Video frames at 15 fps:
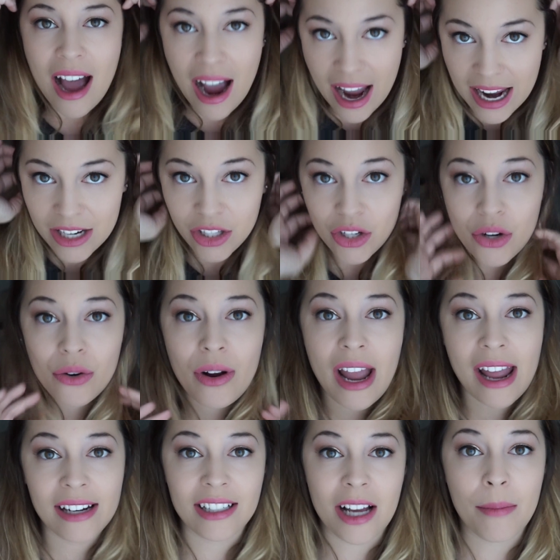I do
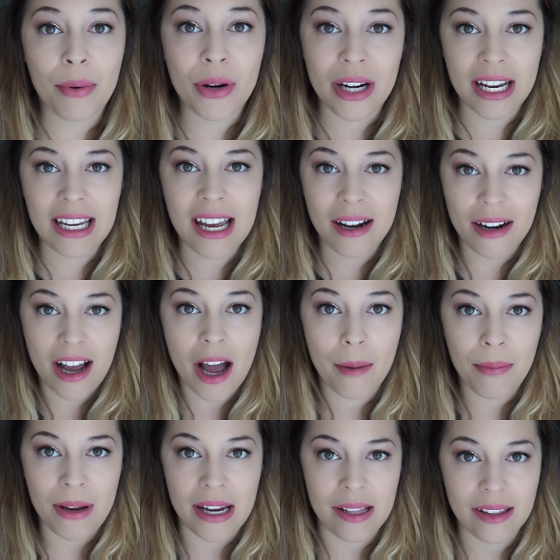end up putting it
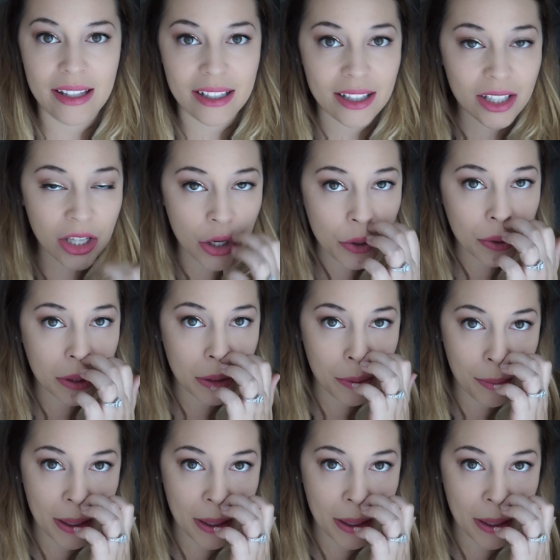up in this cute little